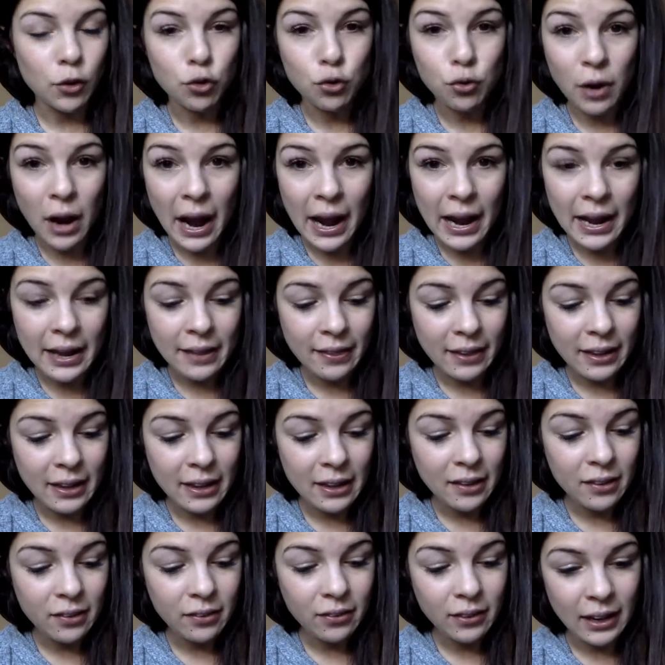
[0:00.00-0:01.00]
try
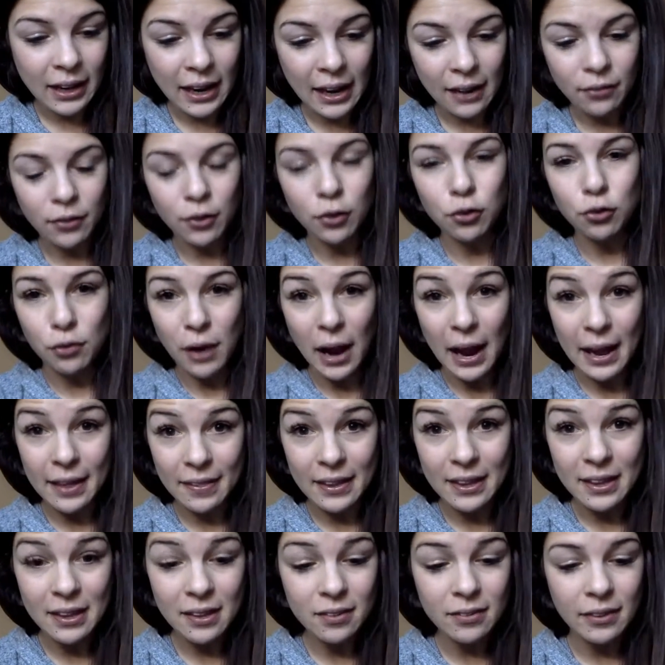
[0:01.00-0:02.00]
these. It has a try
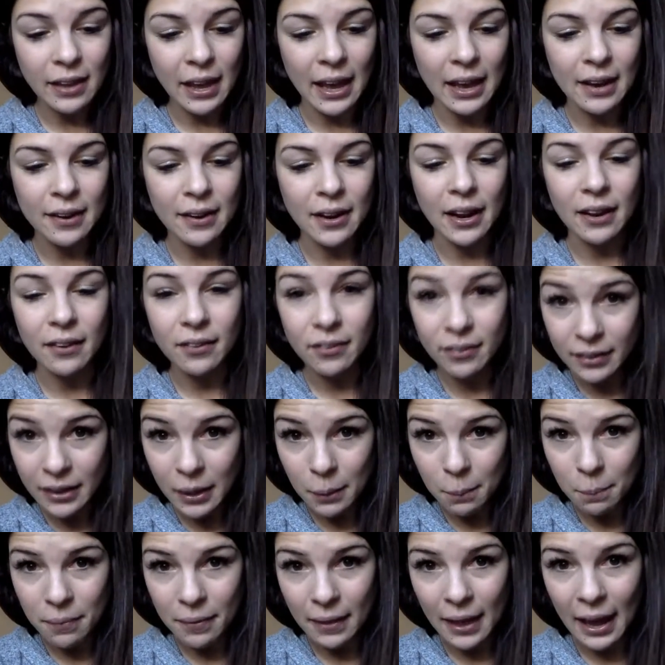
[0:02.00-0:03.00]
these and a
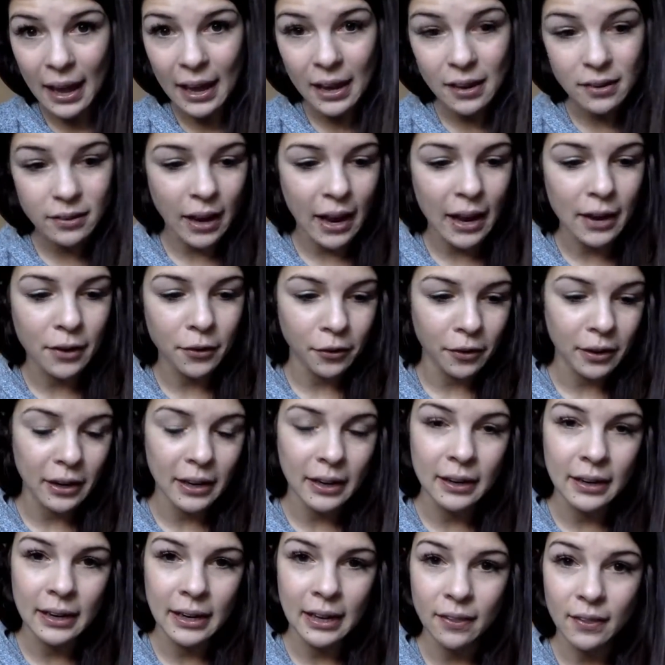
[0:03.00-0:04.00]
skip that
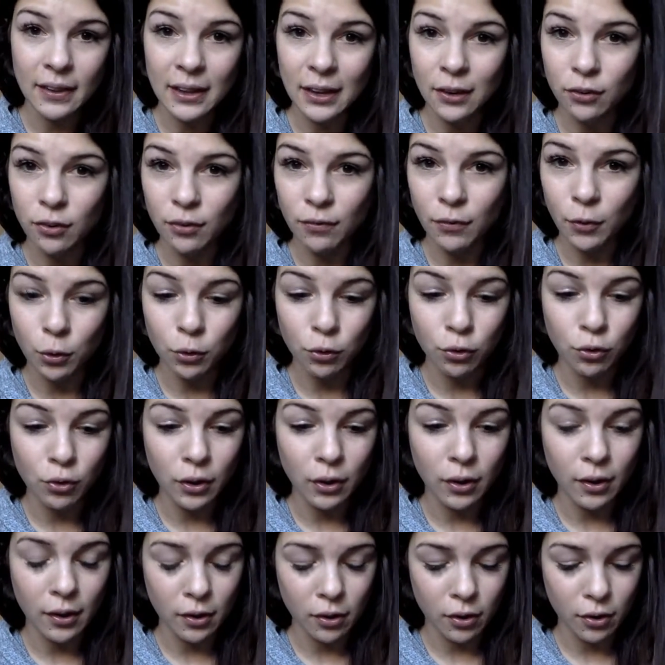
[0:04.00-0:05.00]
underneath each of those
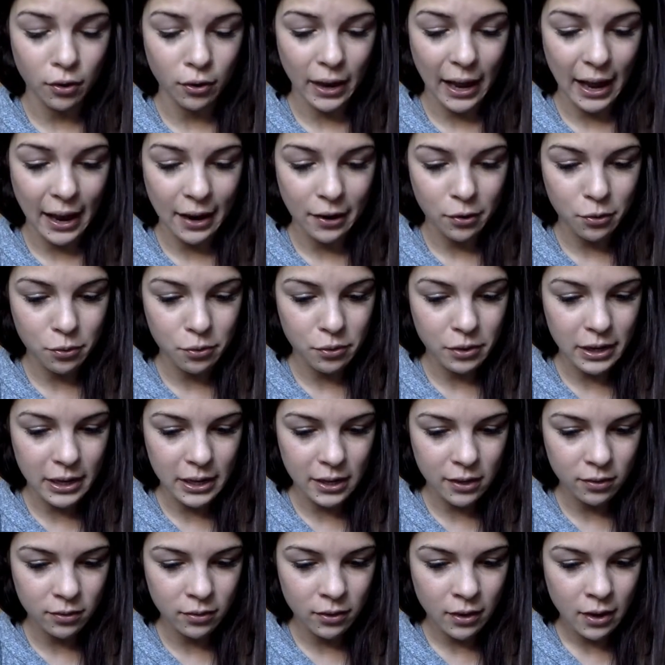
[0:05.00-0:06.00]

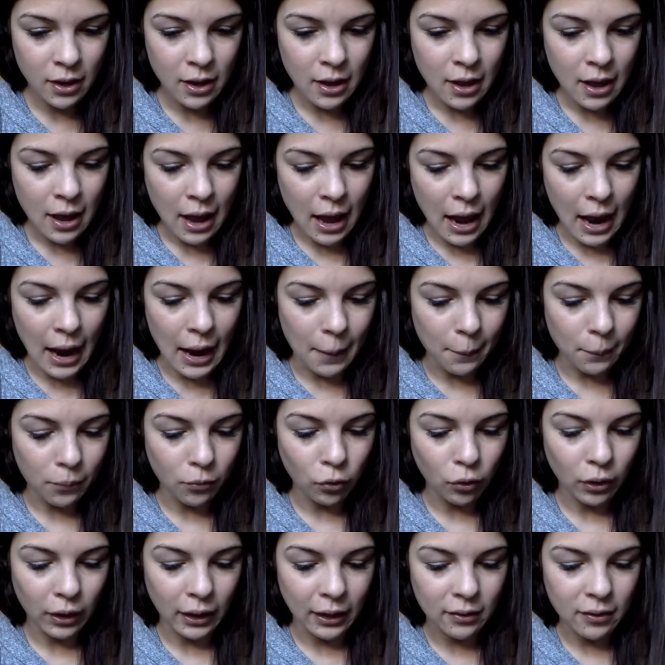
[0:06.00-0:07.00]
categories.
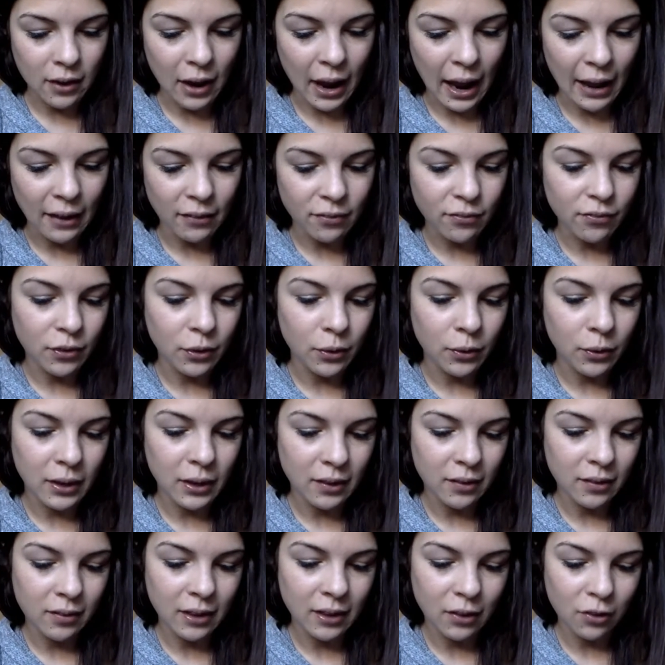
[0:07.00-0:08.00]
So like Thai food,
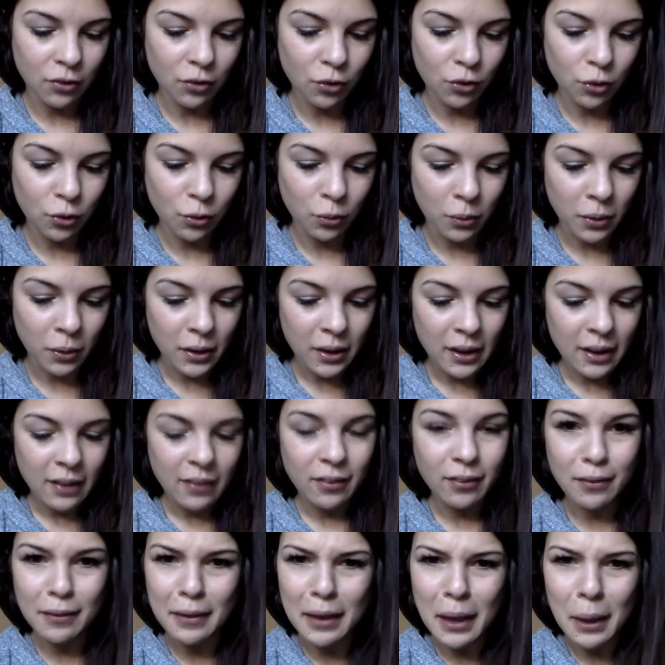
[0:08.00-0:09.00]
it says to
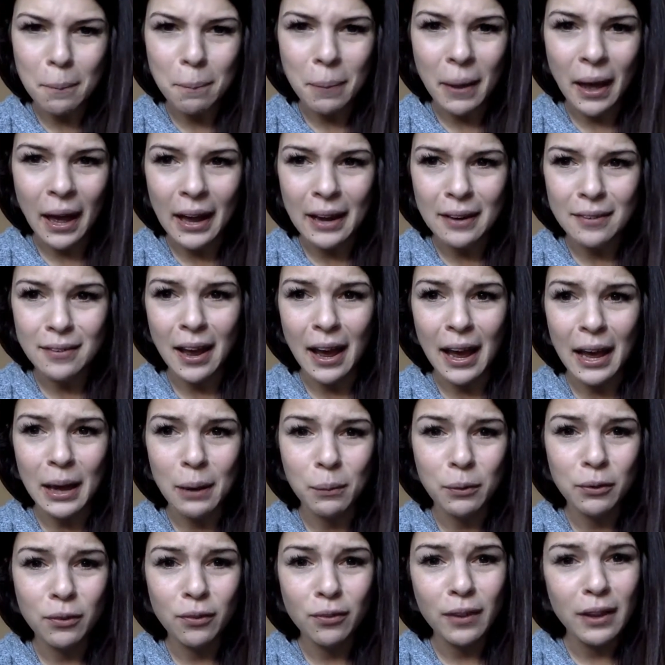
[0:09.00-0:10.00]
skip pad Thai,
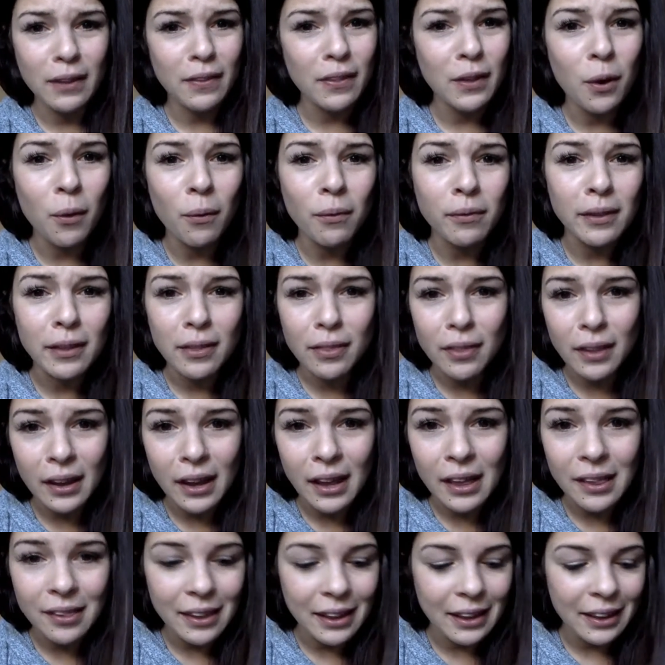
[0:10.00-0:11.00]
which is like the only thing
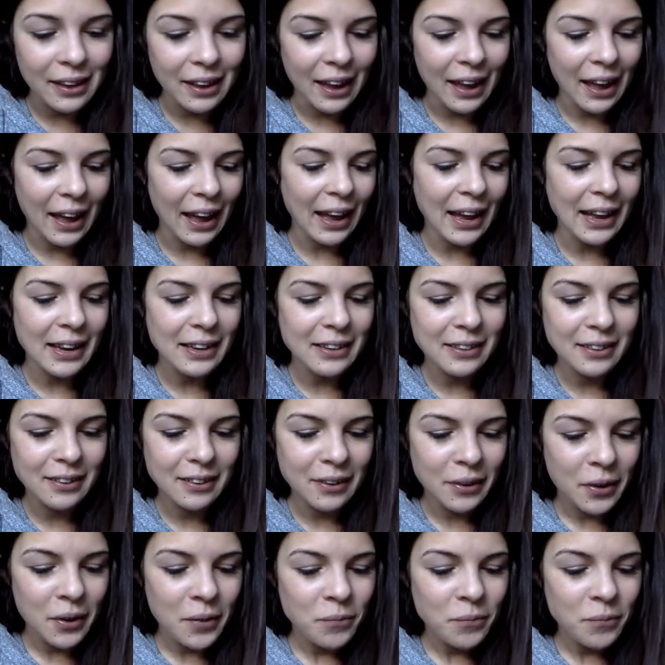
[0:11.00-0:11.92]
I like at